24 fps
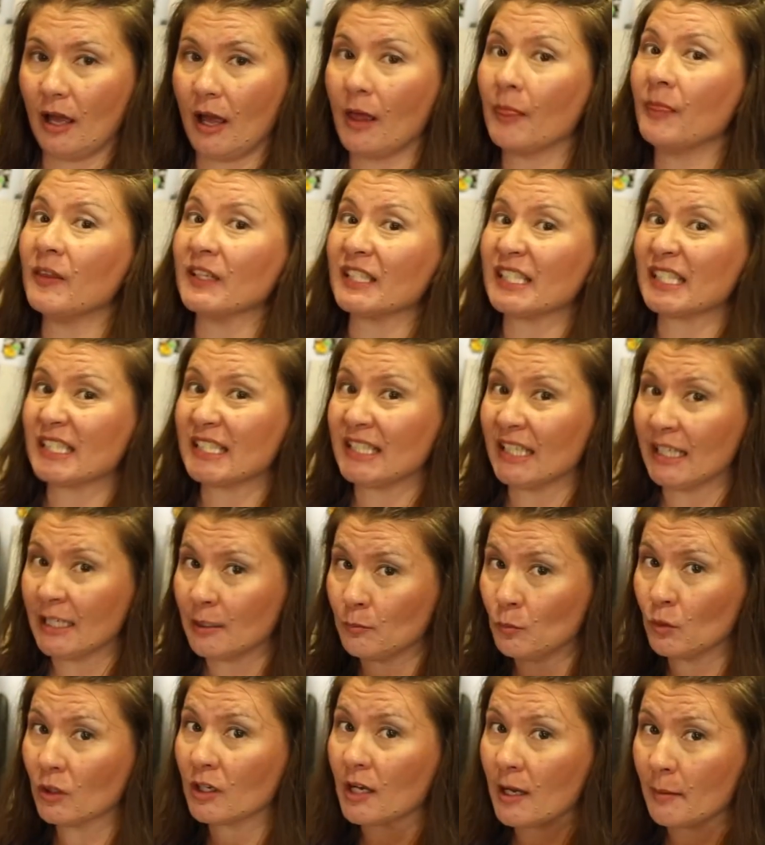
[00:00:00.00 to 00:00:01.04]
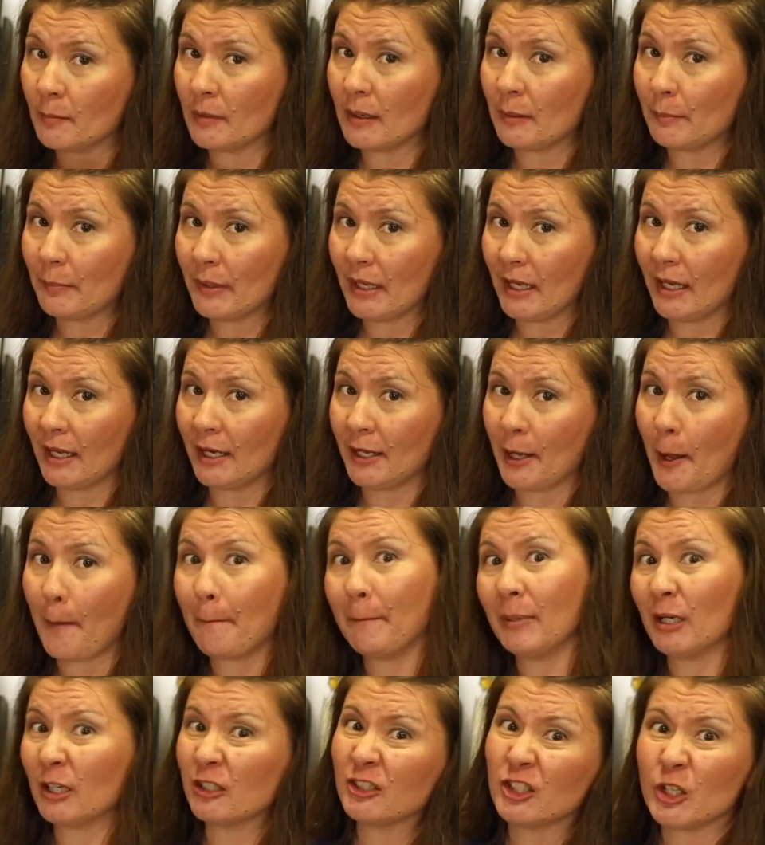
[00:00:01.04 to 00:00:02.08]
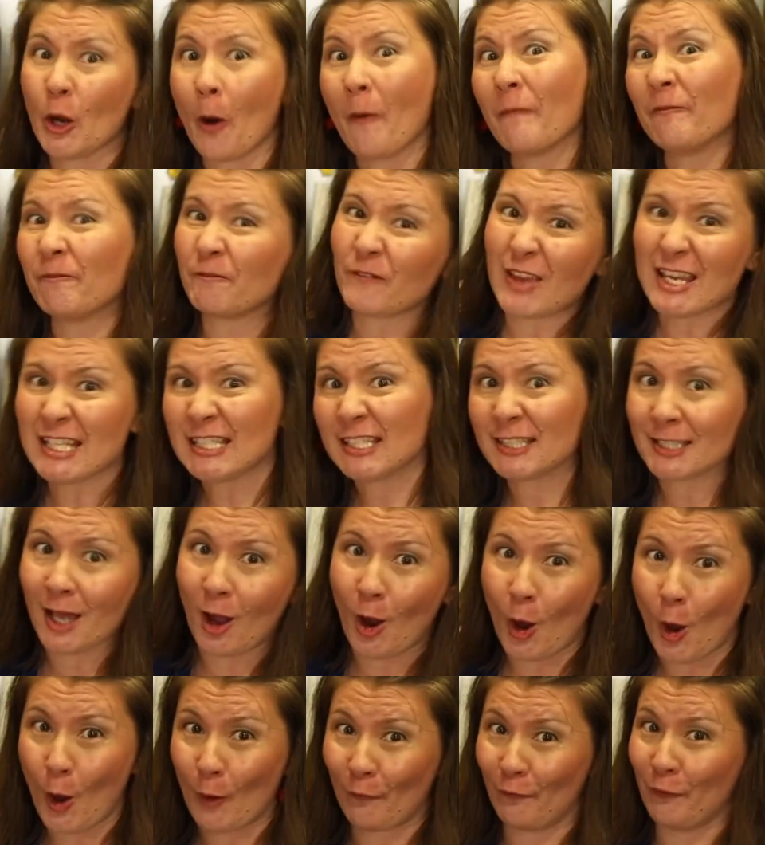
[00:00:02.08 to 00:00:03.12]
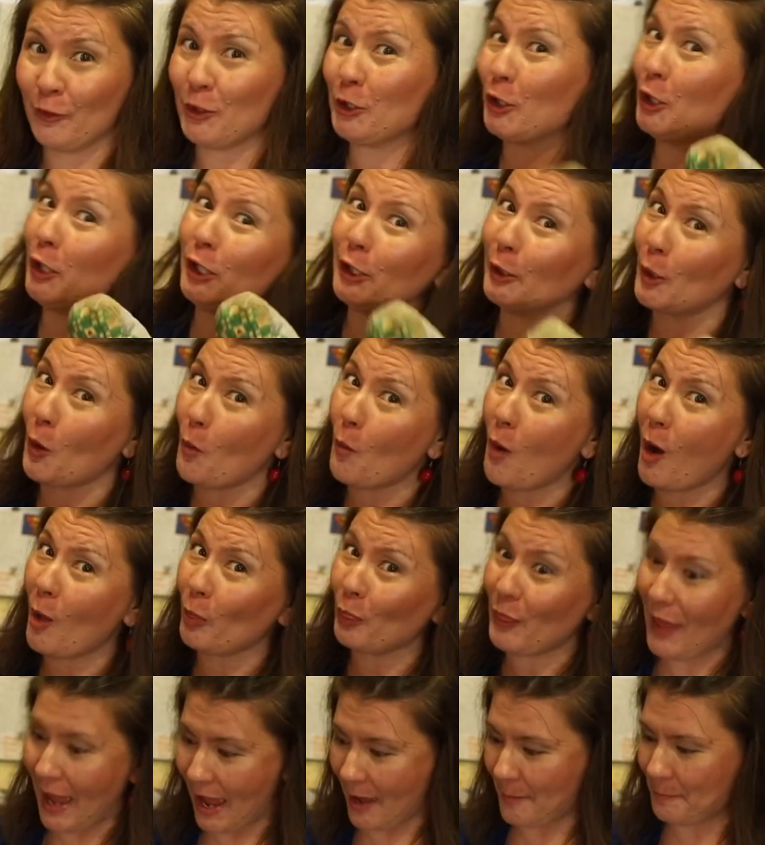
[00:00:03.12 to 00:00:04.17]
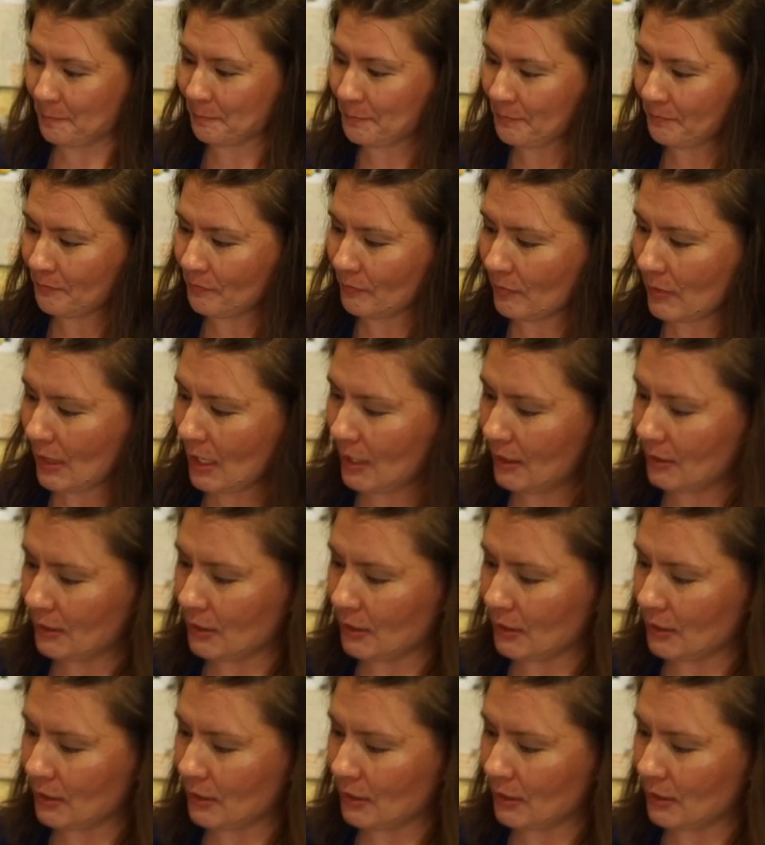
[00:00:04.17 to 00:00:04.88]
the steam will come up and burn your face off. You don't want that.